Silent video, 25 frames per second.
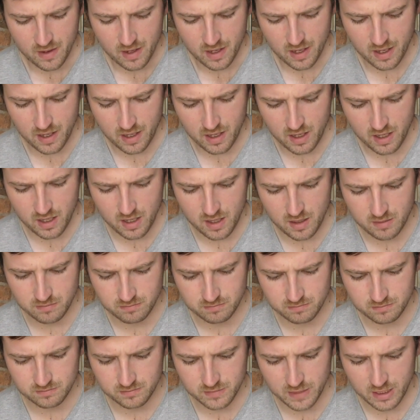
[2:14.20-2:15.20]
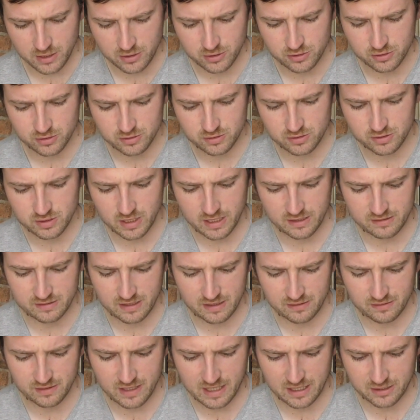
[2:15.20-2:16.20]
It
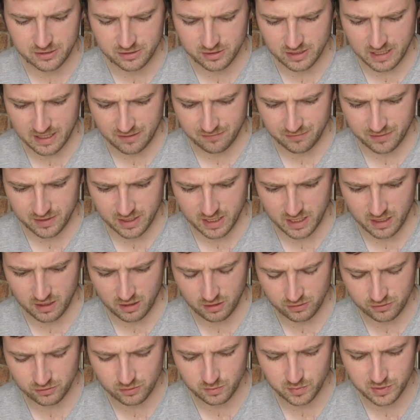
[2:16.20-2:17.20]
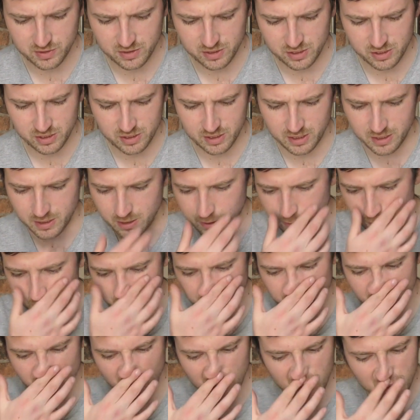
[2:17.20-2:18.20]
says that I should have the hosel position in
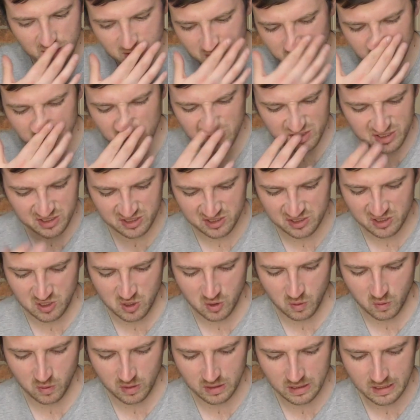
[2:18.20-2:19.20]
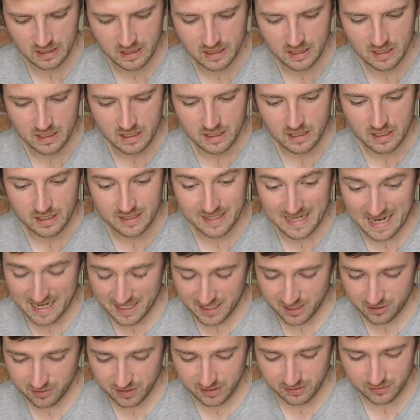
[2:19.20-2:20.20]
neutral, which is cool.
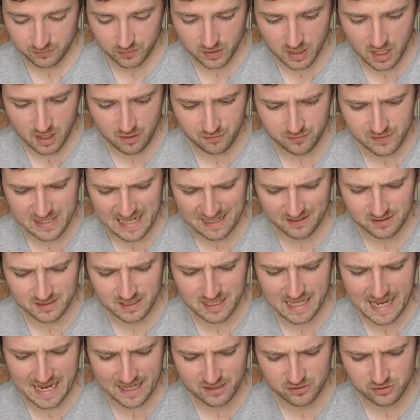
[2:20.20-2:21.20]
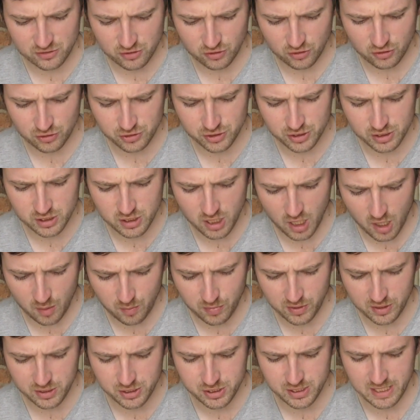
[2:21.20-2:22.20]
9 degrees of loft, Aldila X torsion
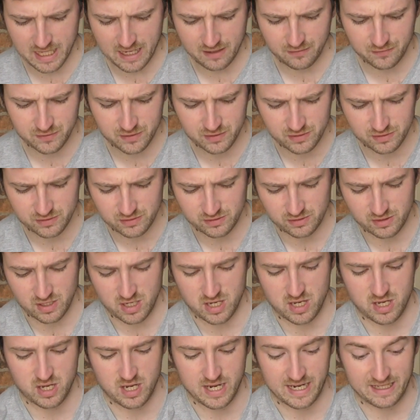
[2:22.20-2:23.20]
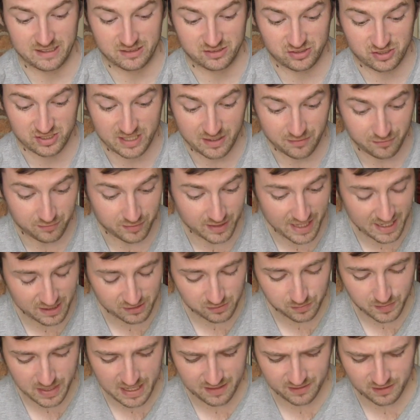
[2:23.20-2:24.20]
copper shafts in stiff
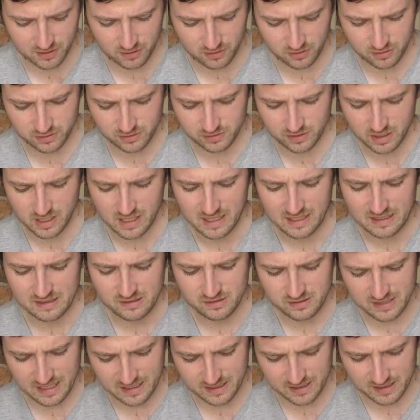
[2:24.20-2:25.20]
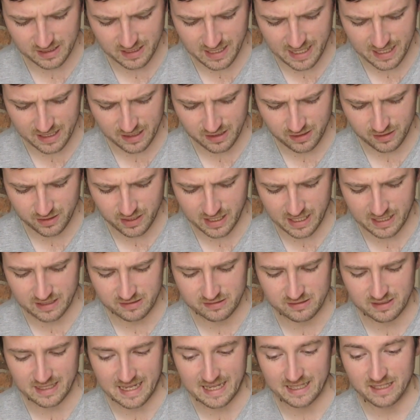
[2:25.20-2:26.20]
flex by the looks. Standard length and a
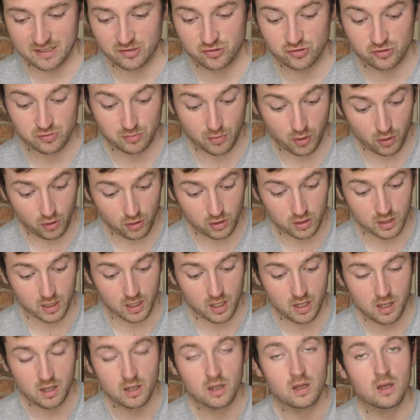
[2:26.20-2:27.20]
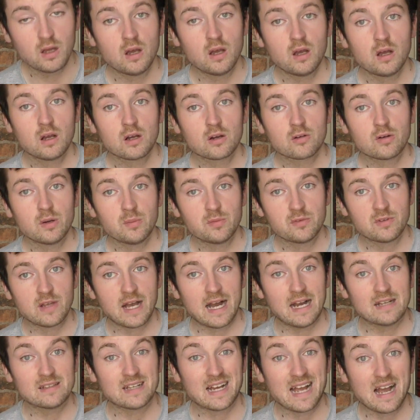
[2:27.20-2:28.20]
slightly smaller grip
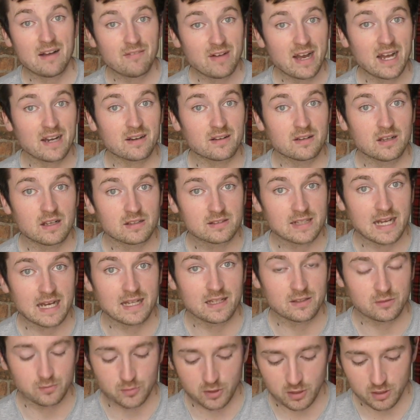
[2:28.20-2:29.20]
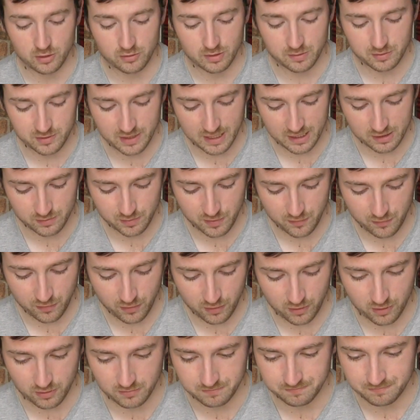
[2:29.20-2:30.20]
size. I have had a slightly smaller grip size
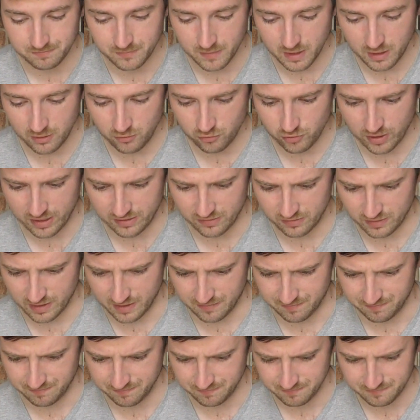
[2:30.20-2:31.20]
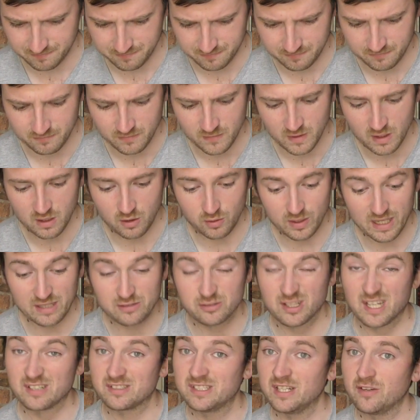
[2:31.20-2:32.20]
before. Interesting. Okay,
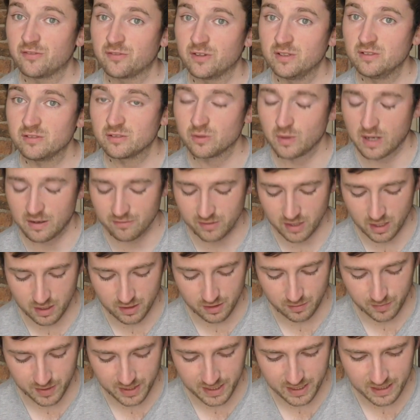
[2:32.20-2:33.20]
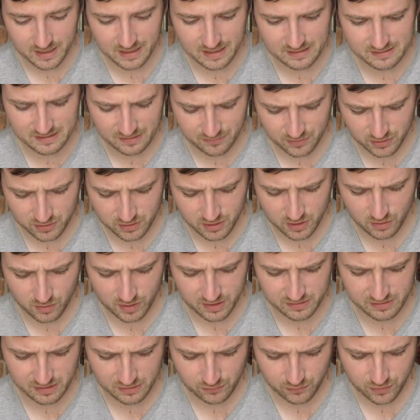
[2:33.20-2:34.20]
so that's different to what I've got at the minute. Let's have a look at
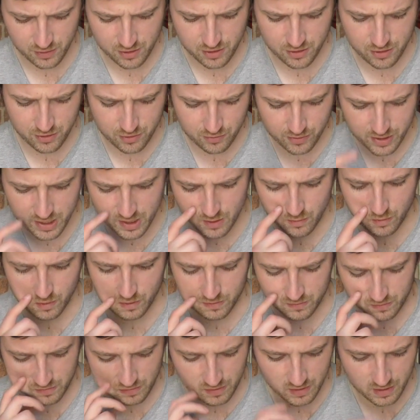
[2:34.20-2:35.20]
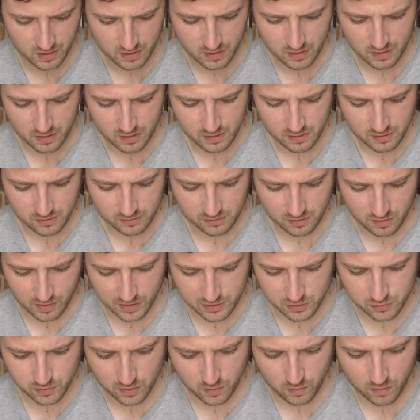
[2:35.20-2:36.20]
what it says for 3 woods. So
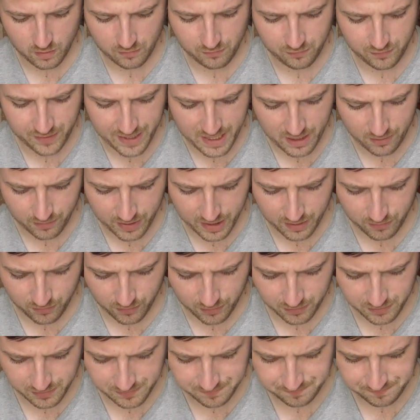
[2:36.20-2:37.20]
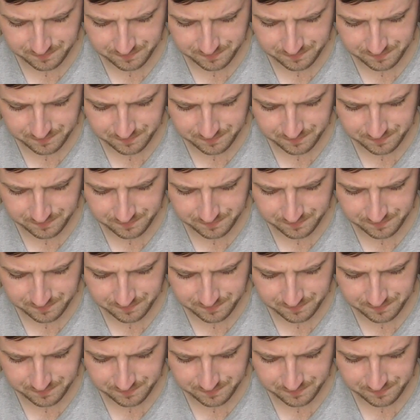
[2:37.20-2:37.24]
I just want 1 fairway wood.